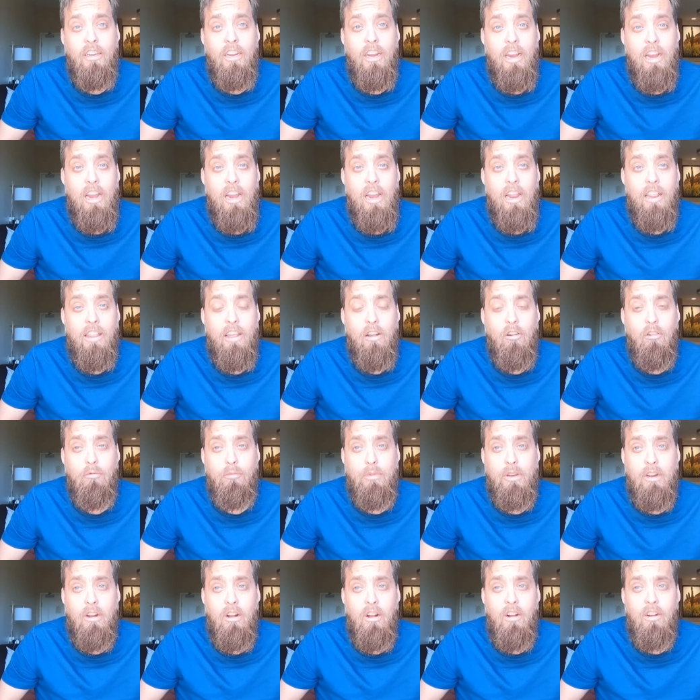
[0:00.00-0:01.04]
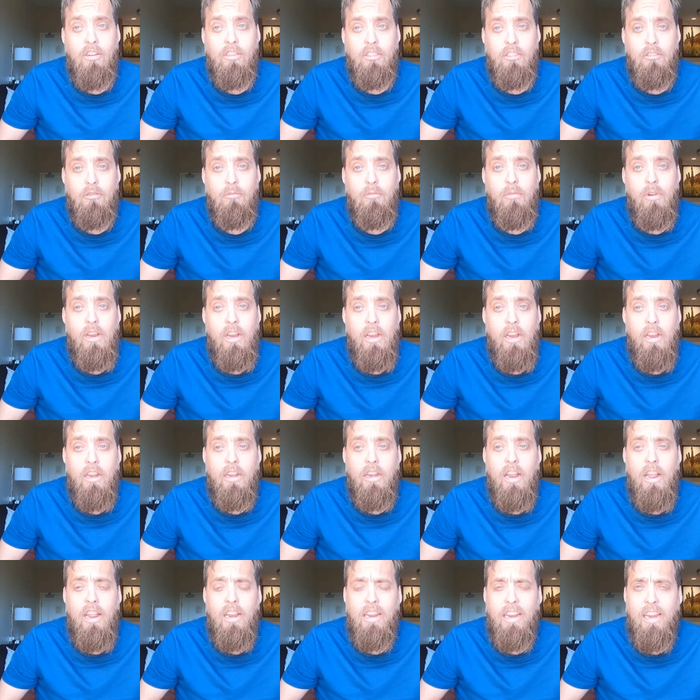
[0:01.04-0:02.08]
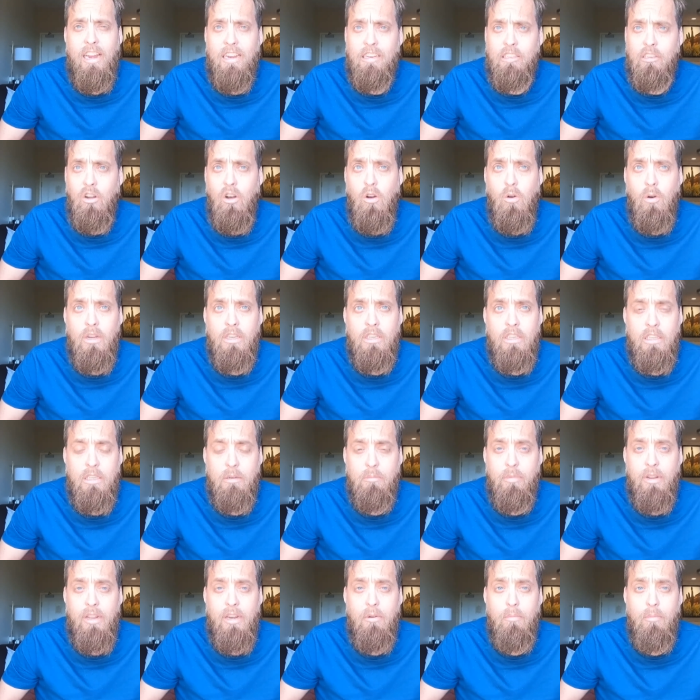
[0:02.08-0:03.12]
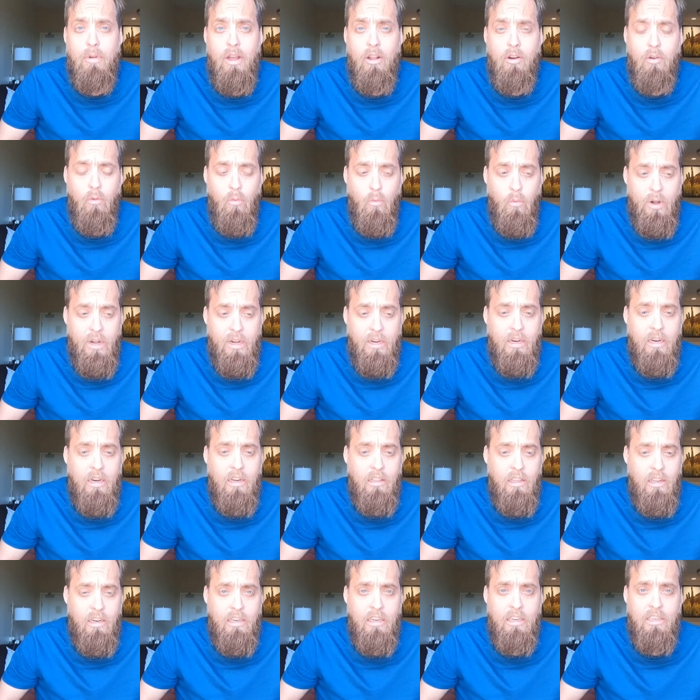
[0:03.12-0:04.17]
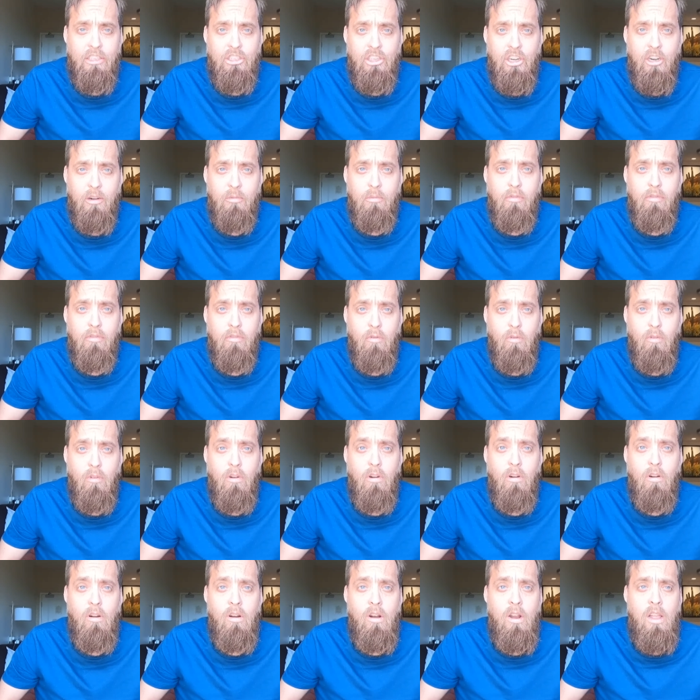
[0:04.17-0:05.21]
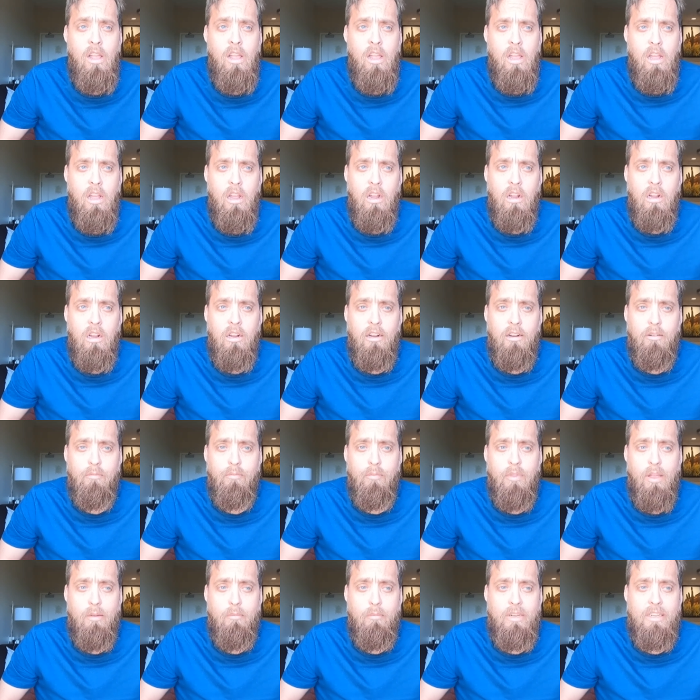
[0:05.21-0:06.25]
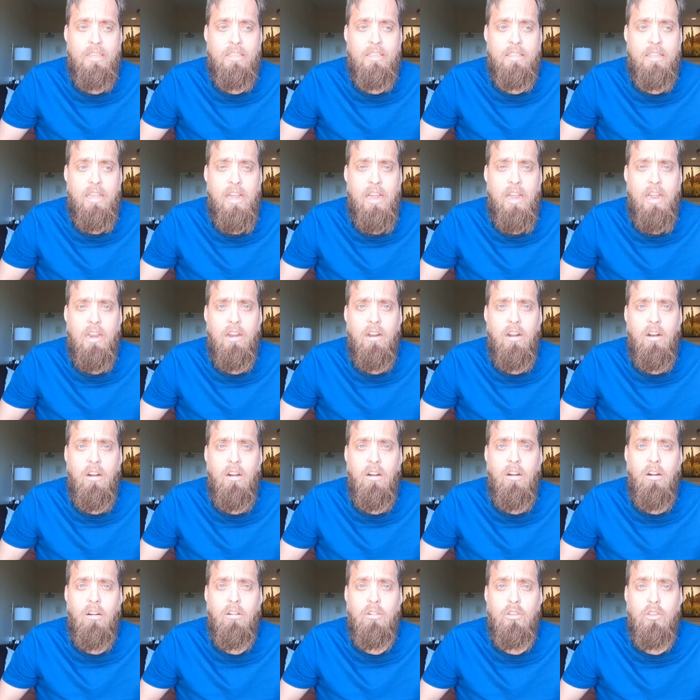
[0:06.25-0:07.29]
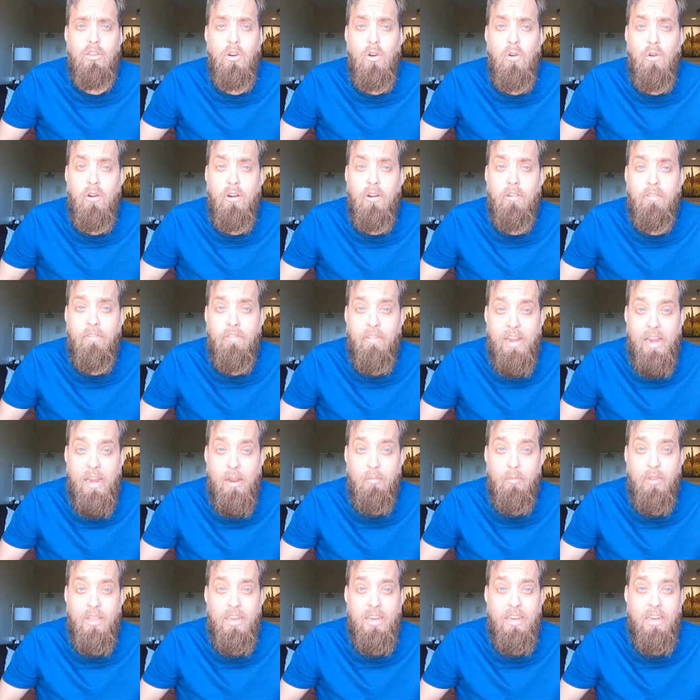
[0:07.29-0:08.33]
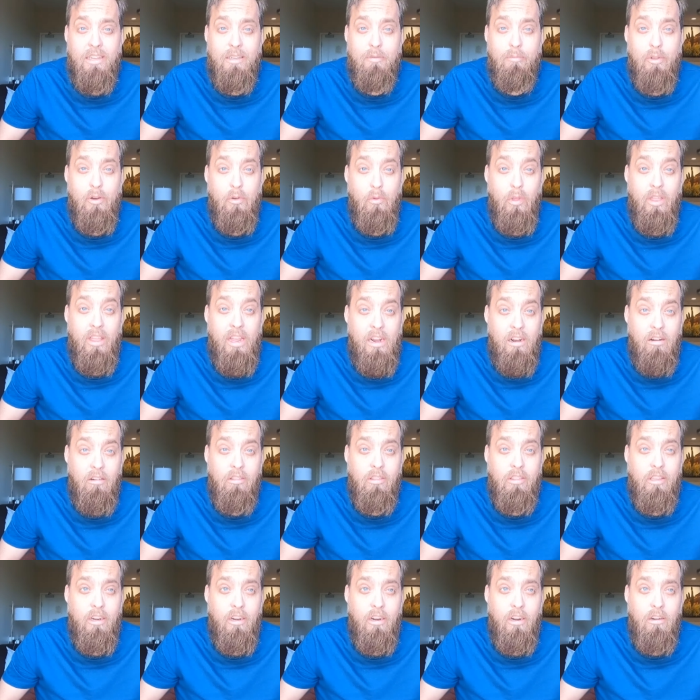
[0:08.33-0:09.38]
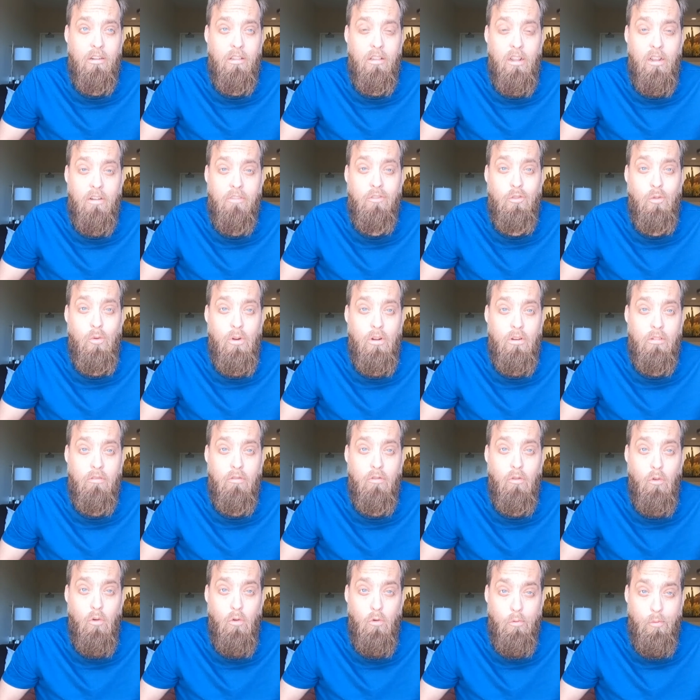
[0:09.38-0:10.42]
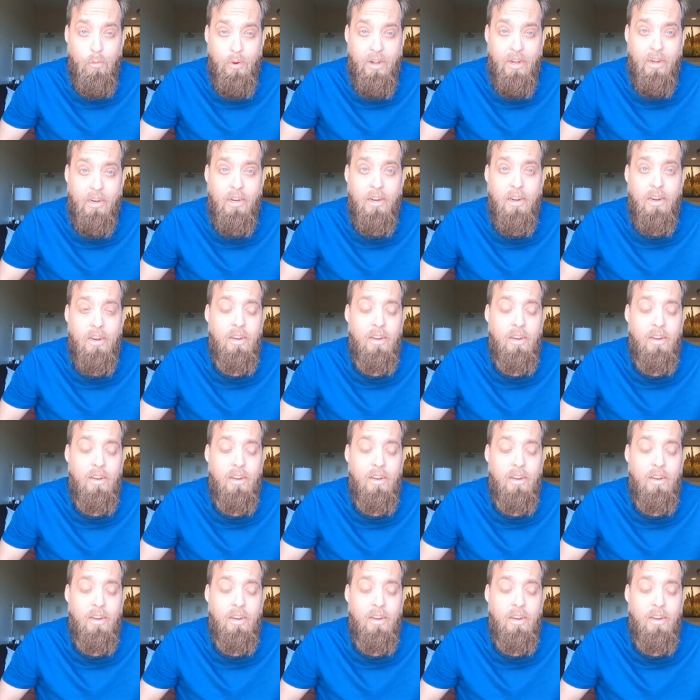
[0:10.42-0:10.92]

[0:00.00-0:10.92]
And, that would be awesome. And, and, as always, it's been about a week, like I shared before. Um, that means that our donor family has been without their loved one for a week.